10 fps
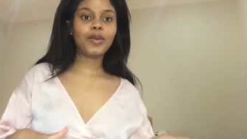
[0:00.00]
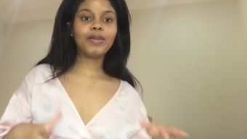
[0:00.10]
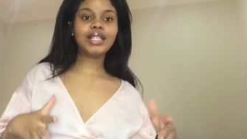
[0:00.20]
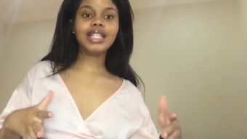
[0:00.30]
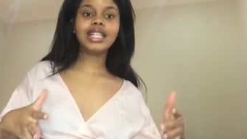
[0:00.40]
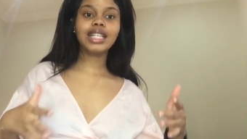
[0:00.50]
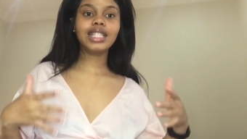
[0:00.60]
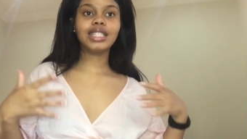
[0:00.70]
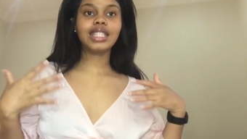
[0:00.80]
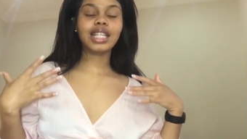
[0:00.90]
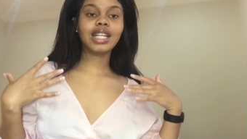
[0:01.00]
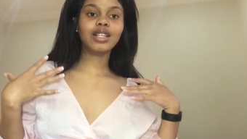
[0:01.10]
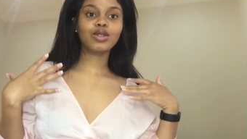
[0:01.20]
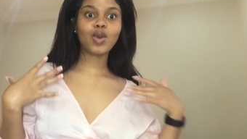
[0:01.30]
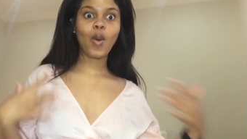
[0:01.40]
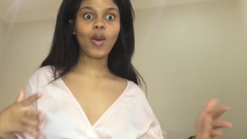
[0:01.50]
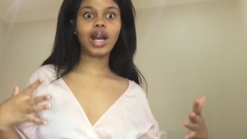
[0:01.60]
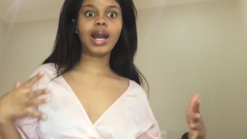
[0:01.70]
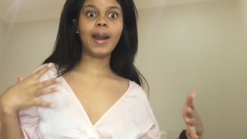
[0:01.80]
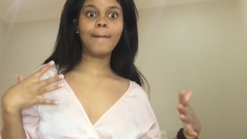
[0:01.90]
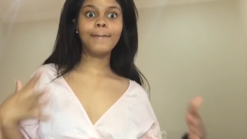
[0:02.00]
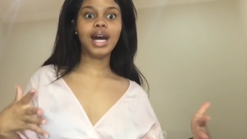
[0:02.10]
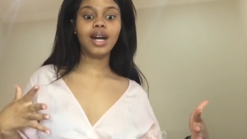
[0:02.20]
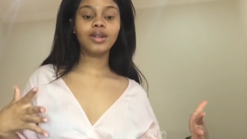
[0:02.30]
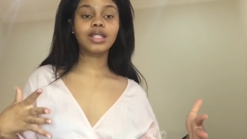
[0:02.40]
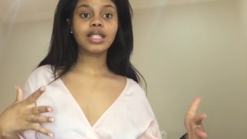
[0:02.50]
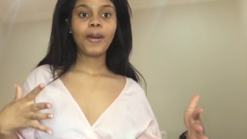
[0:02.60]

We're basically just going to talk about